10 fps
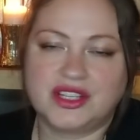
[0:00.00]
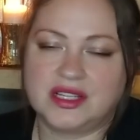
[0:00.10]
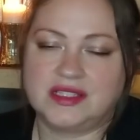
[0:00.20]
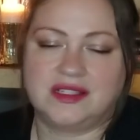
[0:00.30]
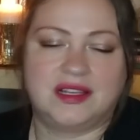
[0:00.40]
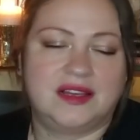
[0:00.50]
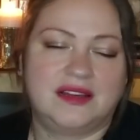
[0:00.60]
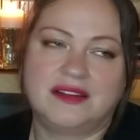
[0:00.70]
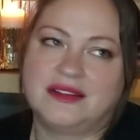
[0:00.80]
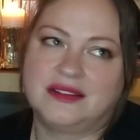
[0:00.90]
just
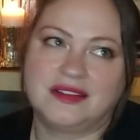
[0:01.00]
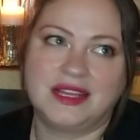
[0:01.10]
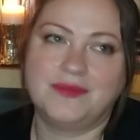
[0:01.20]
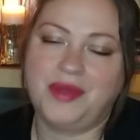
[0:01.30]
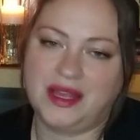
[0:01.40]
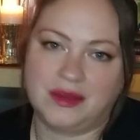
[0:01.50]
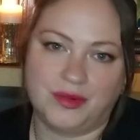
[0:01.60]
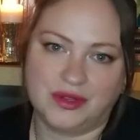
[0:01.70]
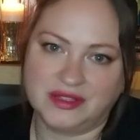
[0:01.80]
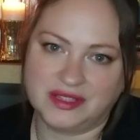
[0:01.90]

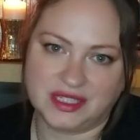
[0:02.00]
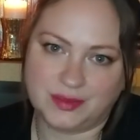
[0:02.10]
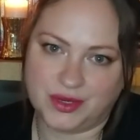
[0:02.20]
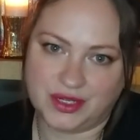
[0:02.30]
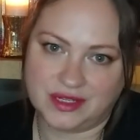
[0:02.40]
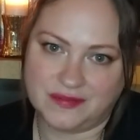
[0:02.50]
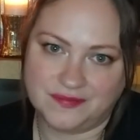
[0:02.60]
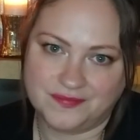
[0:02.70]
impeccable in this book.